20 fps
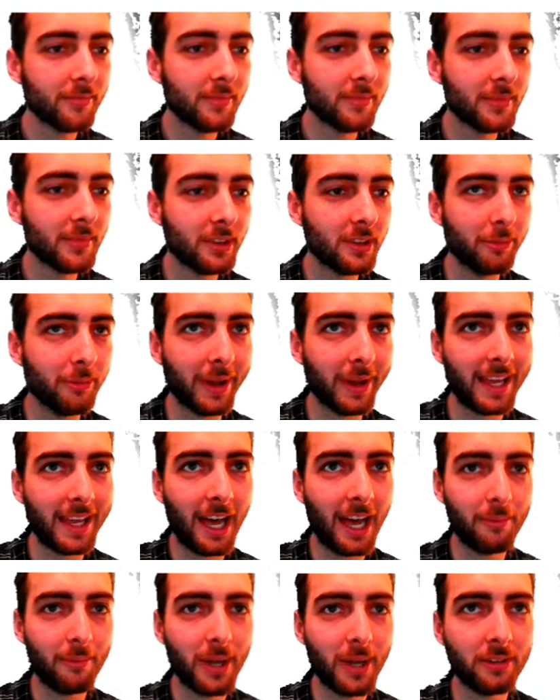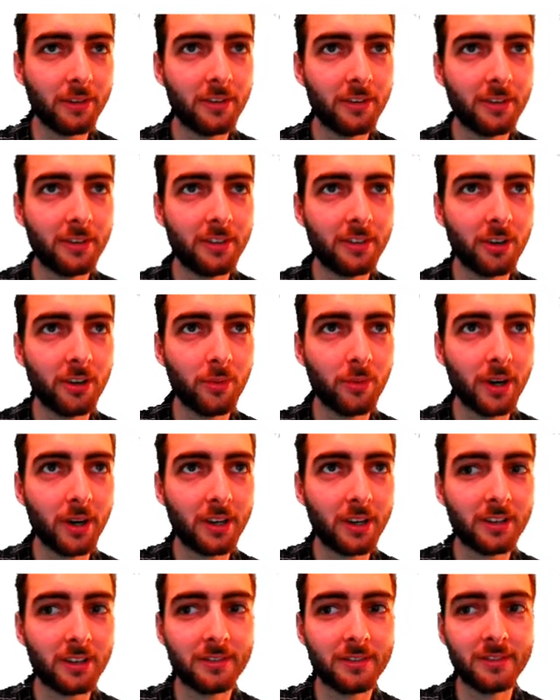Do my cat bounces still
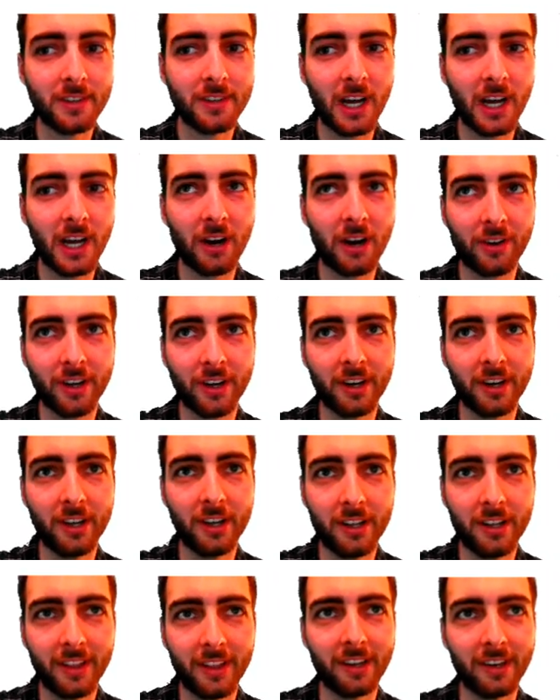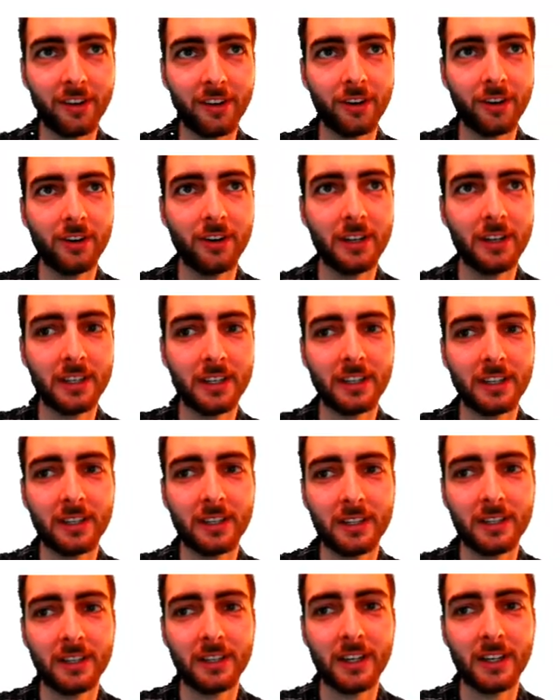work? Oh, good. They do.
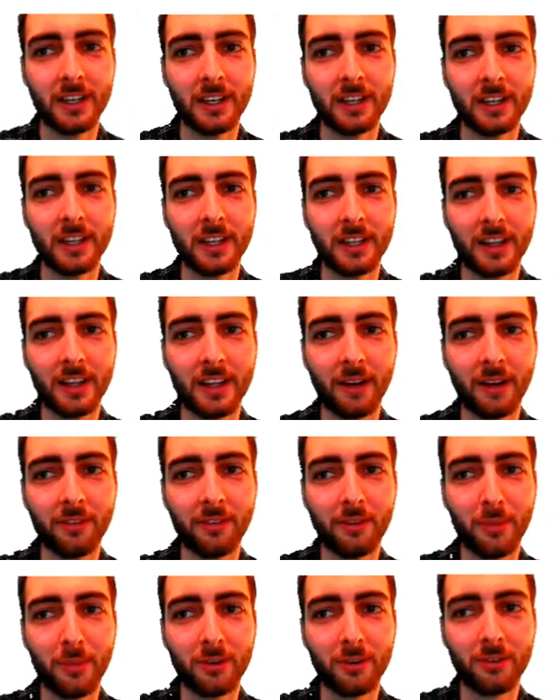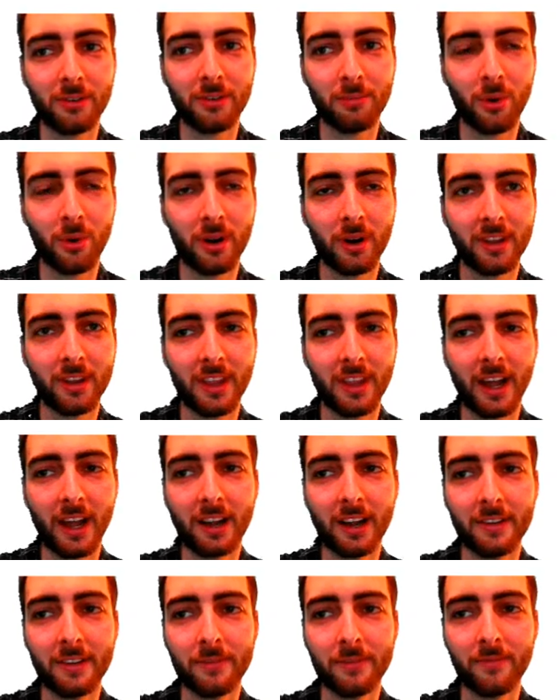That was the most important
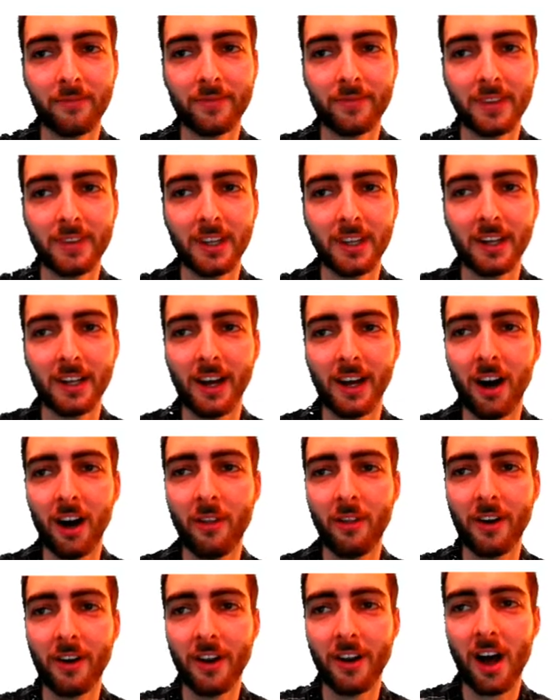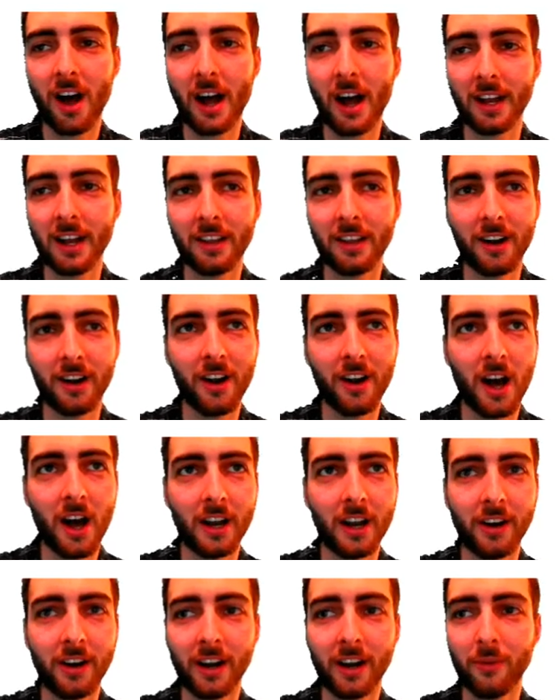thing. Oh, they're not
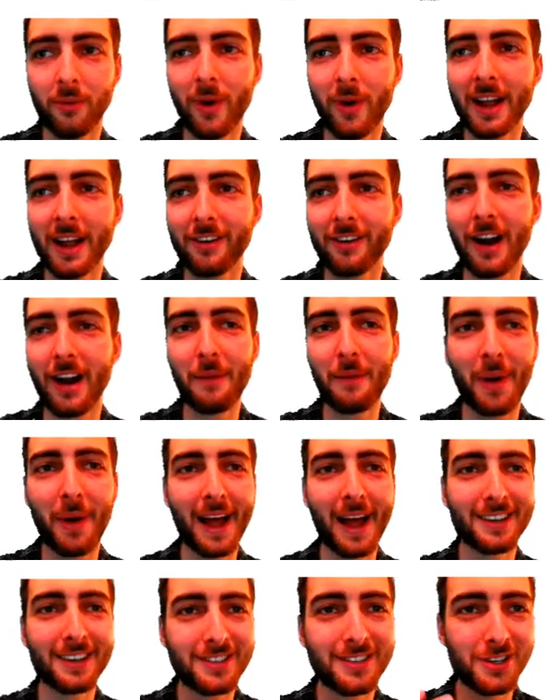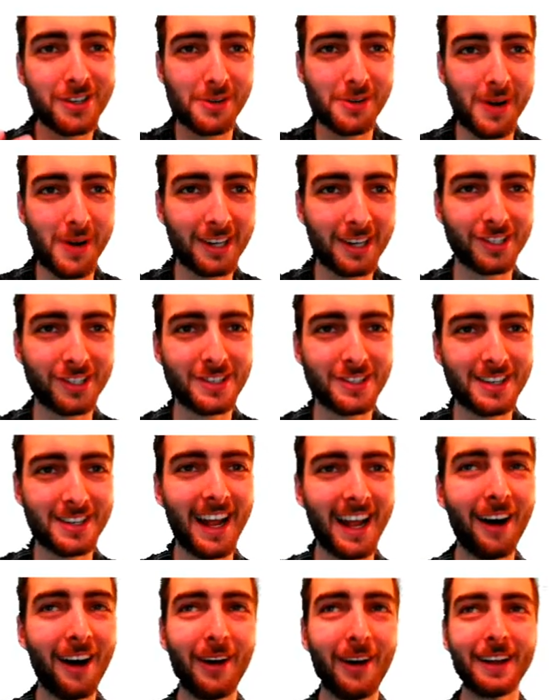hearing it. Wait, crap. I asked 2 questions.
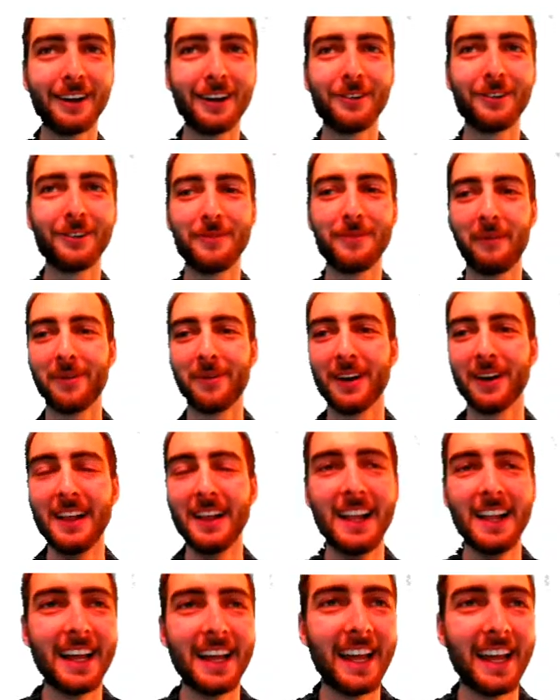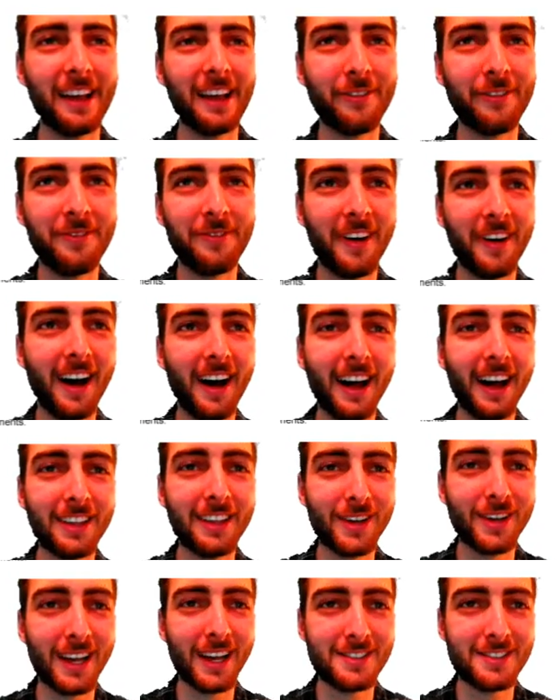Now I don't remember if
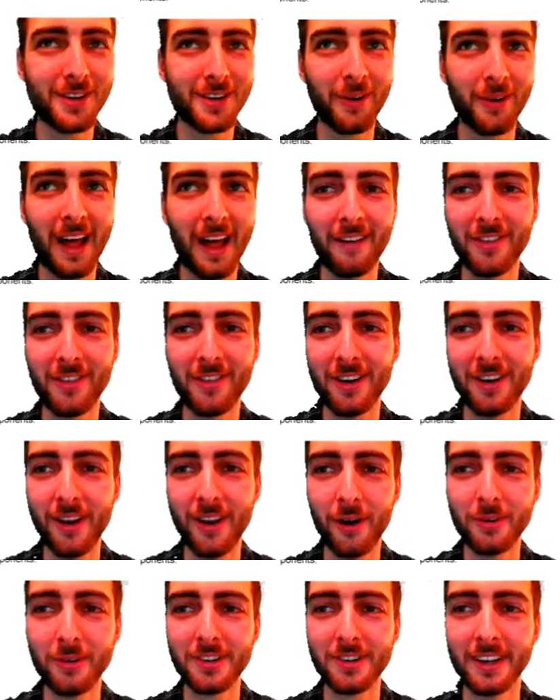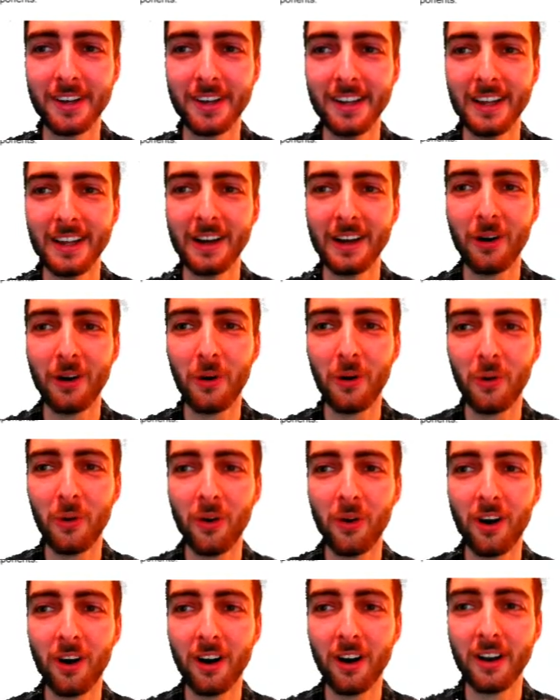you guys don't have the note
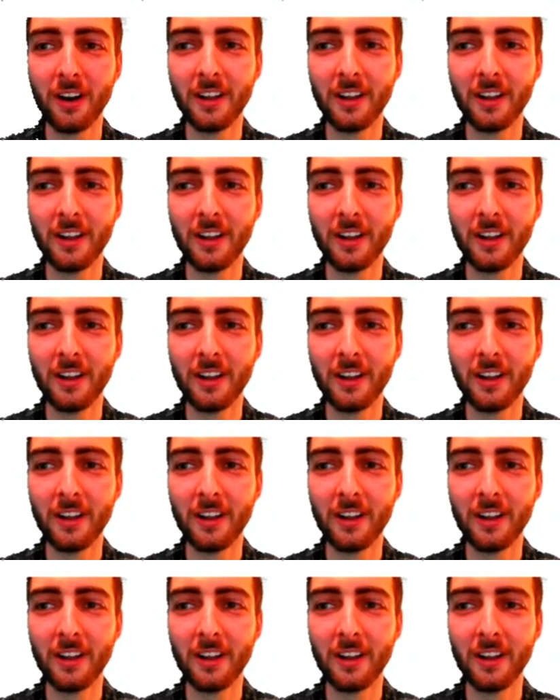or